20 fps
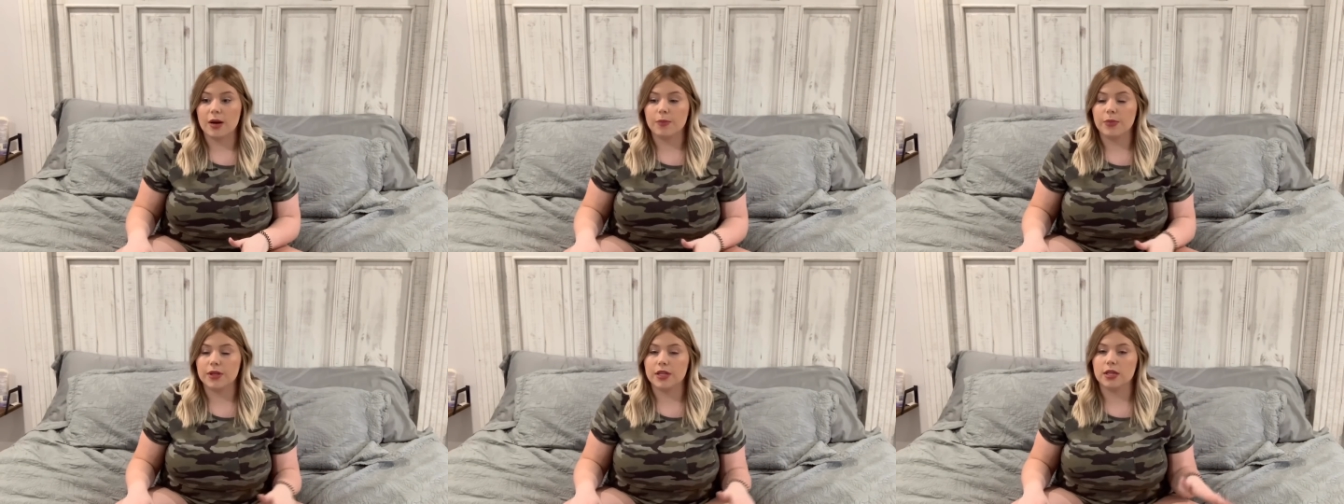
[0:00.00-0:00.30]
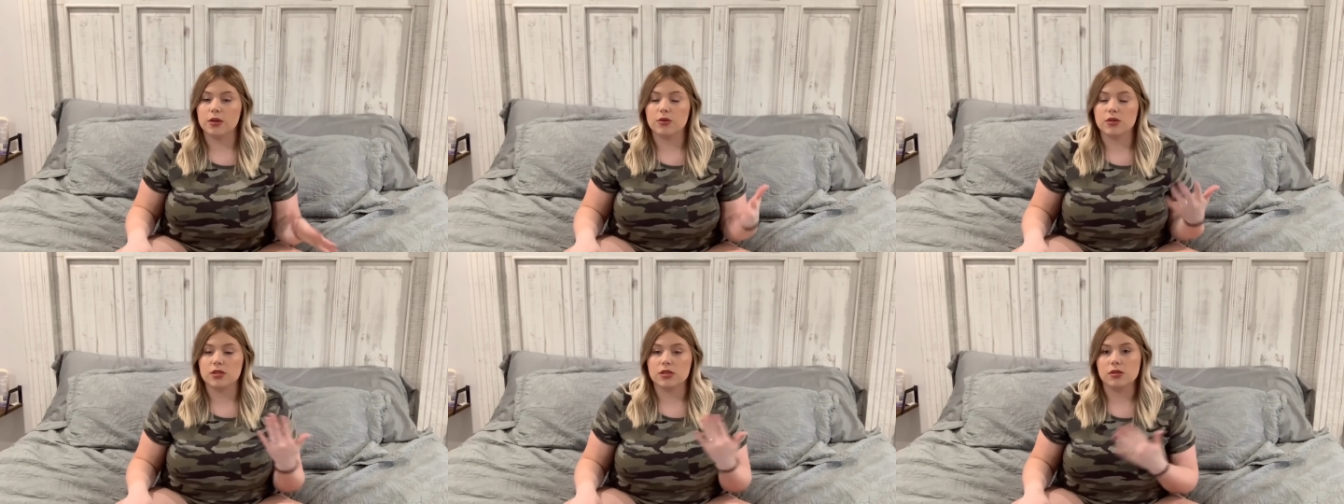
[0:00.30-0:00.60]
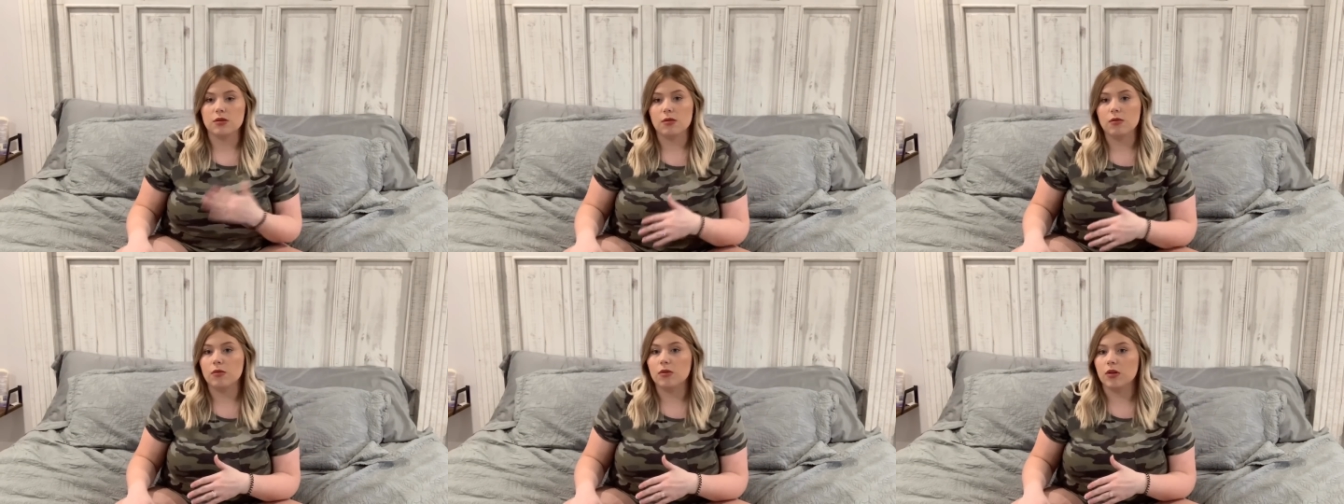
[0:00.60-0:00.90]
But there was
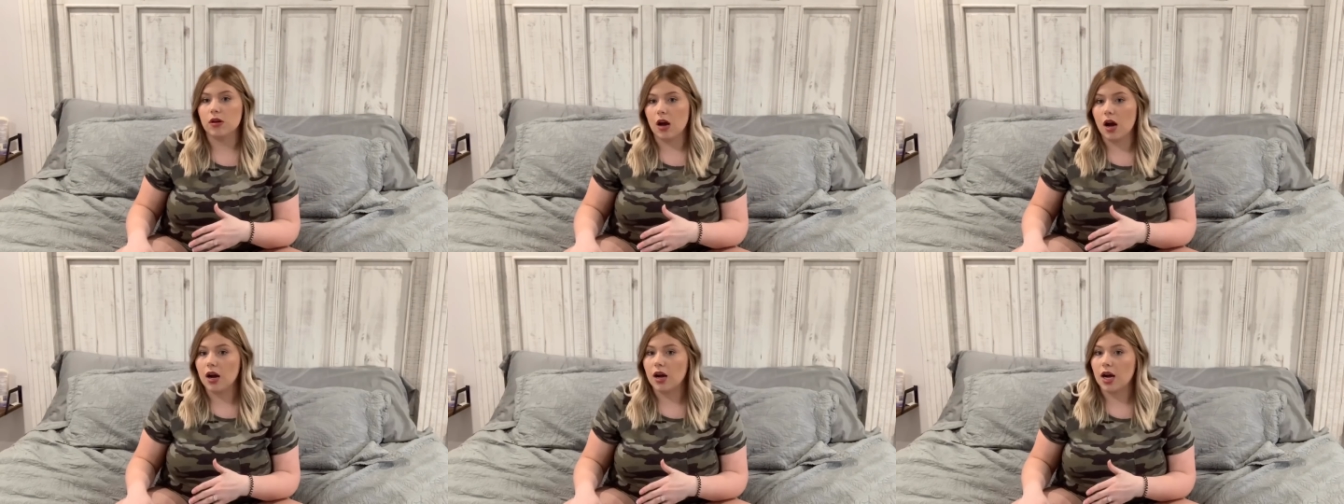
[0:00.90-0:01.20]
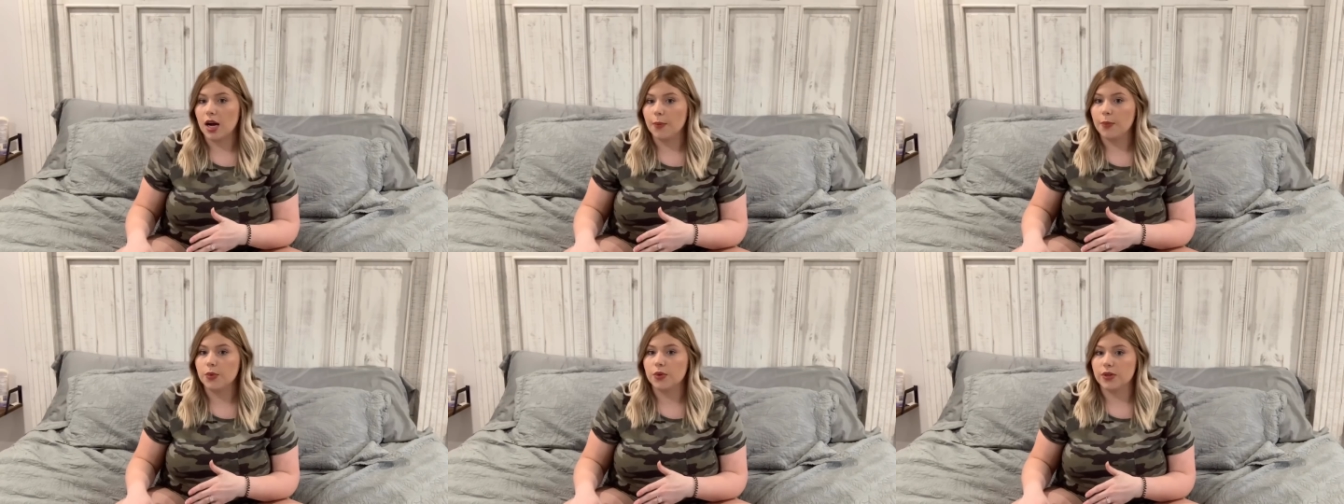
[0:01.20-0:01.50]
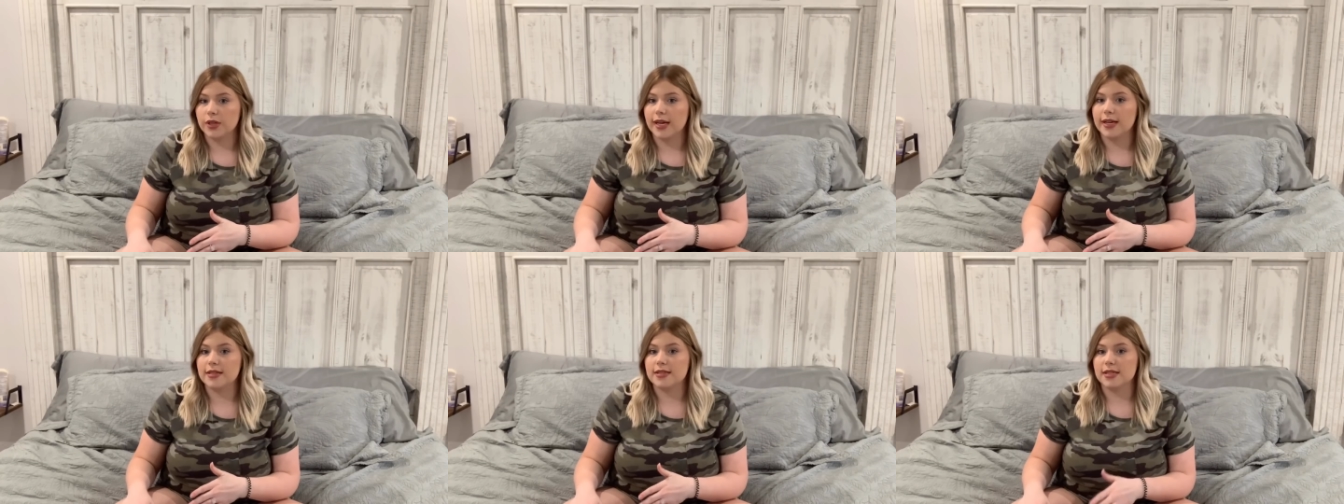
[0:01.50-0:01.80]
a couple
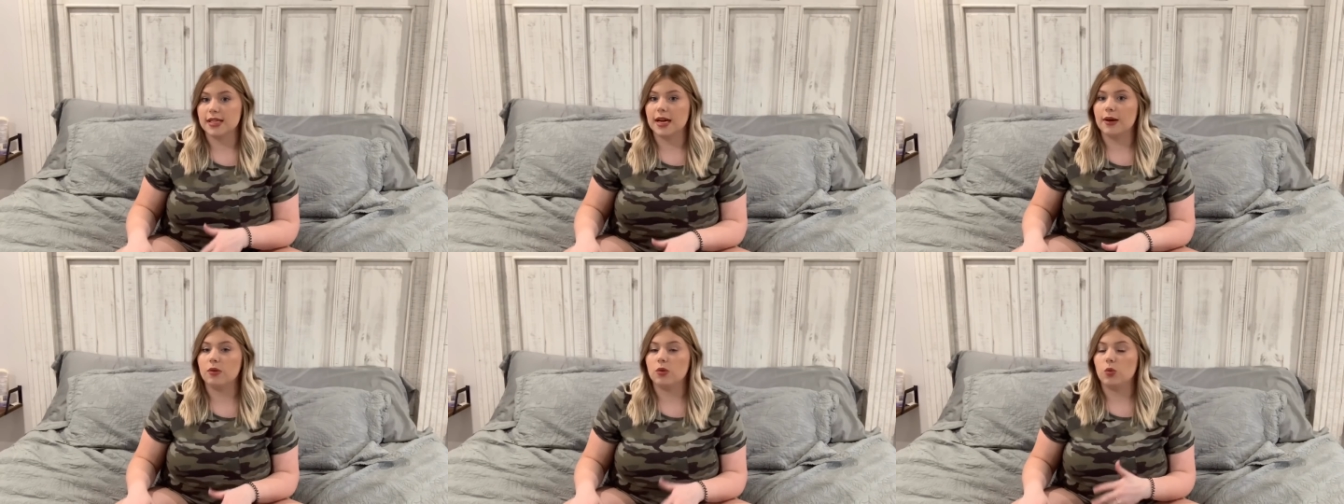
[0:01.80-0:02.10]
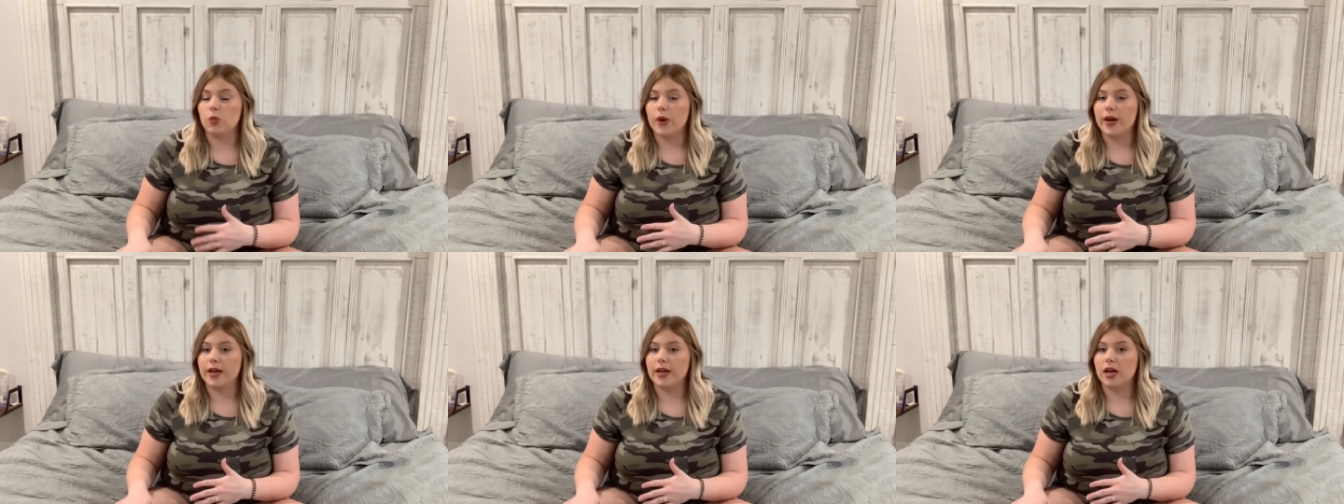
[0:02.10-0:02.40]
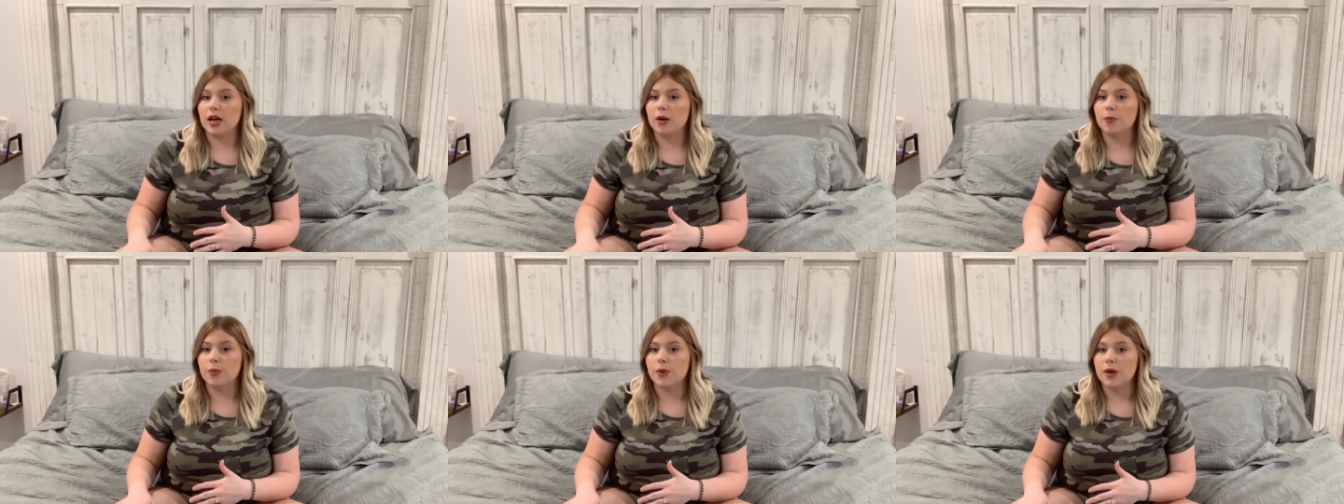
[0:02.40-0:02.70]
nights that I would wake up